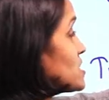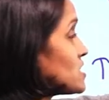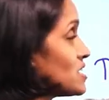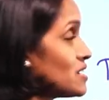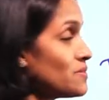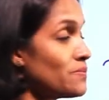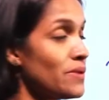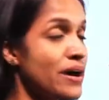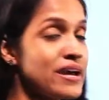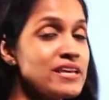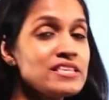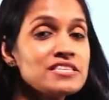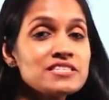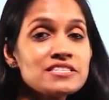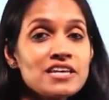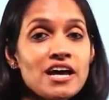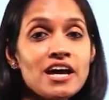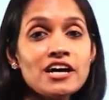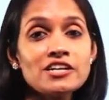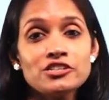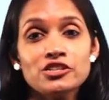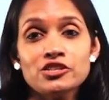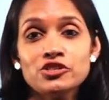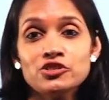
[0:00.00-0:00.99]
turbine
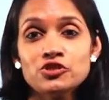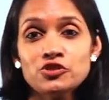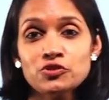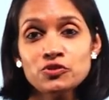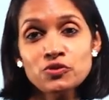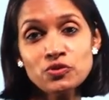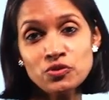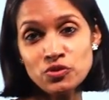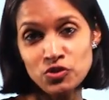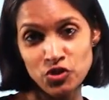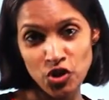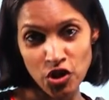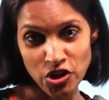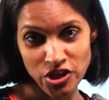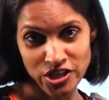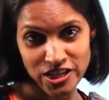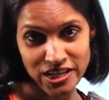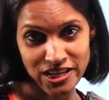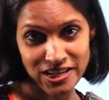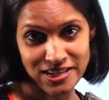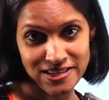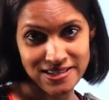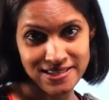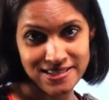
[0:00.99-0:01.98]
started to
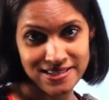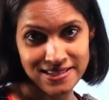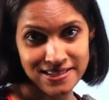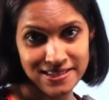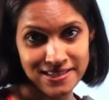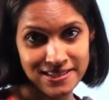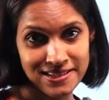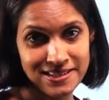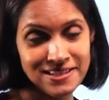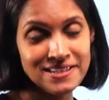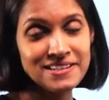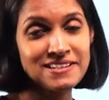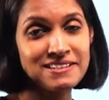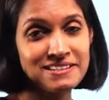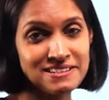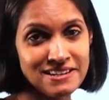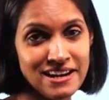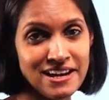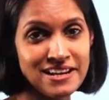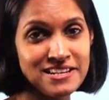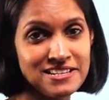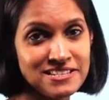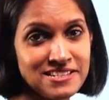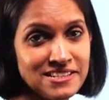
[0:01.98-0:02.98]
rotate,
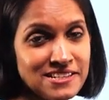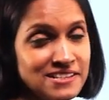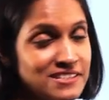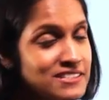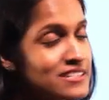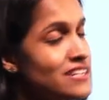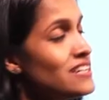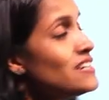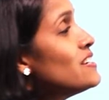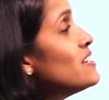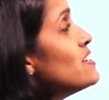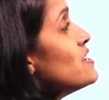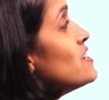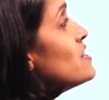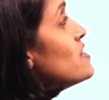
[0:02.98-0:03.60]
right, children?